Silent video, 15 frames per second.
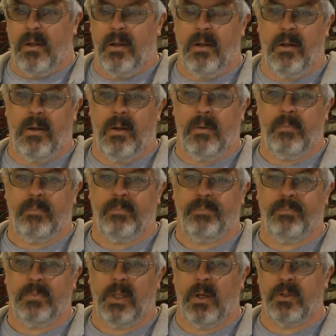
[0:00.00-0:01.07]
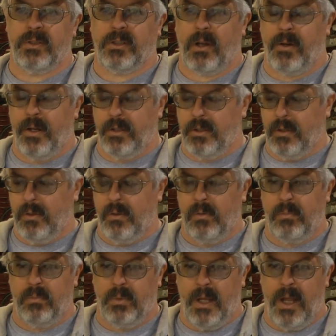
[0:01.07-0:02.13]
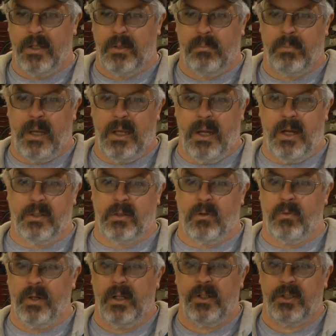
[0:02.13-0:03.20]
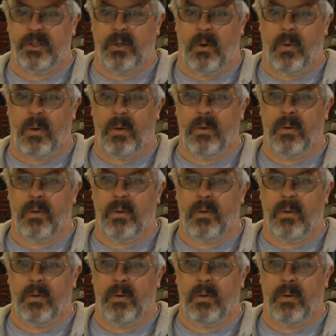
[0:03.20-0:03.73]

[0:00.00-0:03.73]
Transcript: Those 32 engine bays are really short,